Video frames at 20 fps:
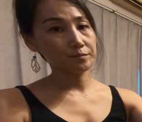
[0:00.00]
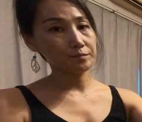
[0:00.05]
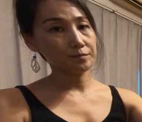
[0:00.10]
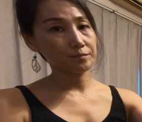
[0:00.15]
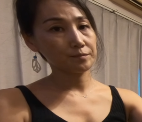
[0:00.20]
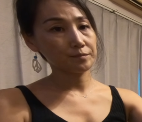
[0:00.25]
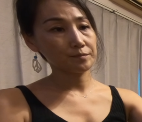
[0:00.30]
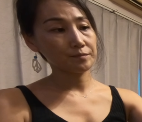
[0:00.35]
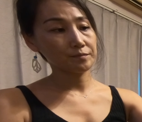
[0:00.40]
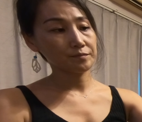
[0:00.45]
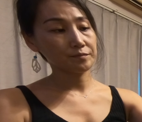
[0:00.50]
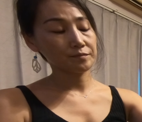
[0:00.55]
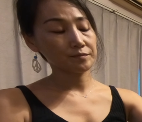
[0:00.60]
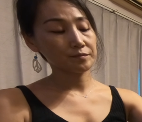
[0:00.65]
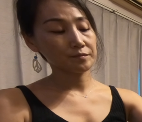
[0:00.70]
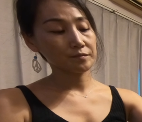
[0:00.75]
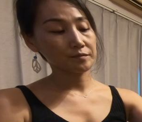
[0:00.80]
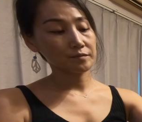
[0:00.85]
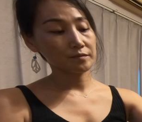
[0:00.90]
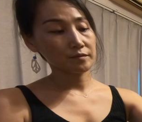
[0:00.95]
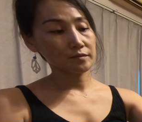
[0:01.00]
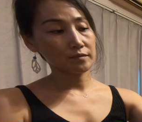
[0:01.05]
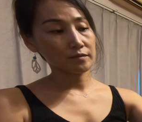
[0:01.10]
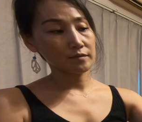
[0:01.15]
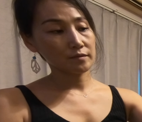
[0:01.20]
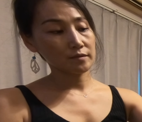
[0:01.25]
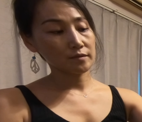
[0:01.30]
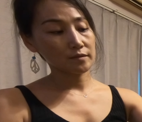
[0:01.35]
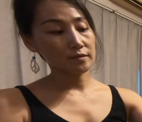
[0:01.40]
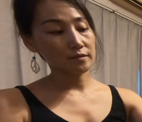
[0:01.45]

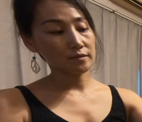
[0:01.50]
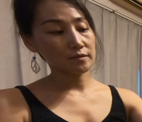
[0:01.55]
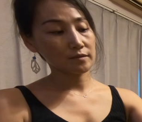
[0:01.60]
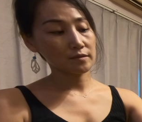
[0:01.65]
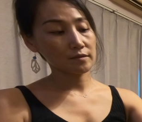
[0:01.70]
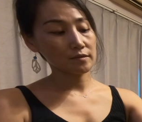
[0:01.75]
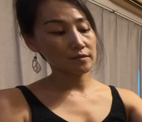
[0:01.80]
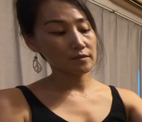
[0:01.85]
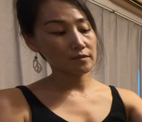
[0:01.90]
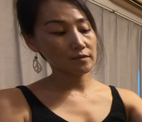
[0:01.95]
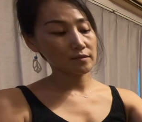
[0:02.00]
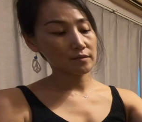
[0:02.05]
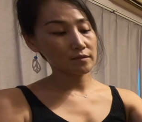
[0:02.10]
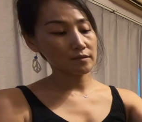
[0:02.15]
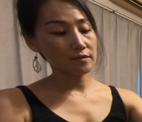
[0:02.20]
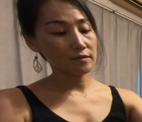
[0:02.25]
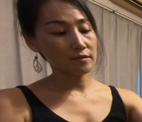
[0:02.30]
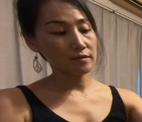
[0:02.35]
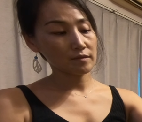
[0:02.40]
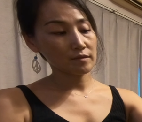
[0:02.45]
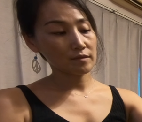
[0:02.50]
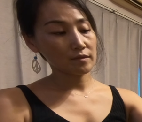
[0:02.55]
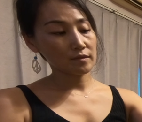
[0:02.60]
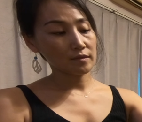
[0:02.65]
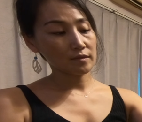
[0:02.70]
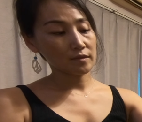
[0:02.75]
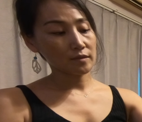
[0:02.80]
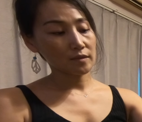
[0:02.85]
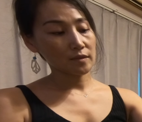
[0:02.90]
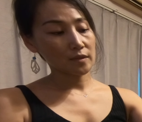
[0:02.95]

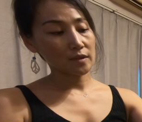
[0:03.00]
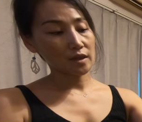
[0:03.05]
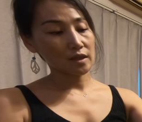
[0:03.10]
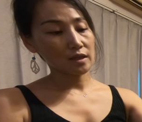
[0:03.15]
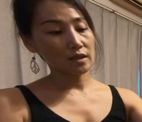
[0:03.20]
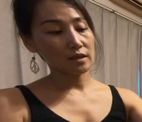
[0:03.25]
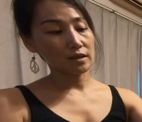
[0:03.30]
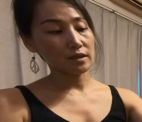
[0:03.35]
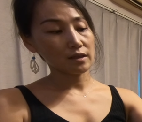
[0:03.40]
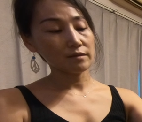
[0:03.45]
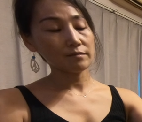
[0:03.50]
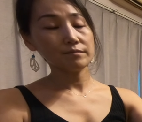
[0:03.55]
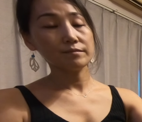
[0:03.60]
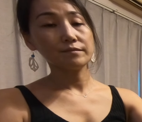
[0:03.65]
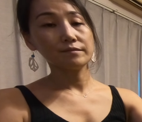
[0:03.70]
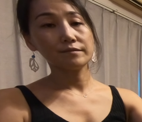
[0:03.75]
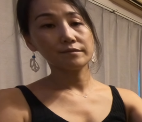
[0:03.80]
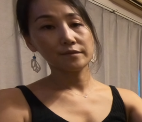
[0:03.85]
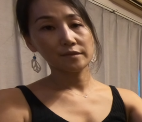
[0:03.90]
No one is speaking in this clip.